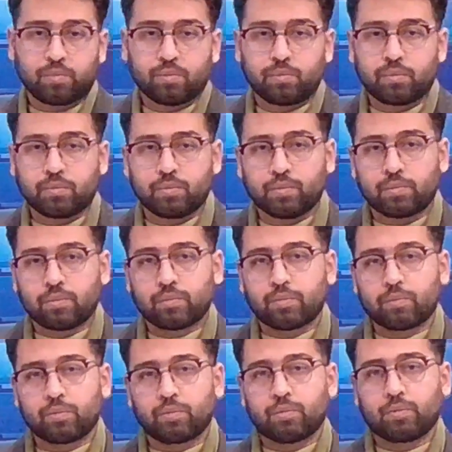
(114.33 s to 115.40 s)

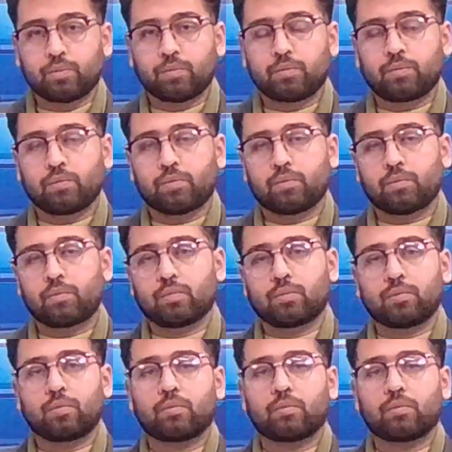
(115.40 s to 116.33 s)
Nobody speaks.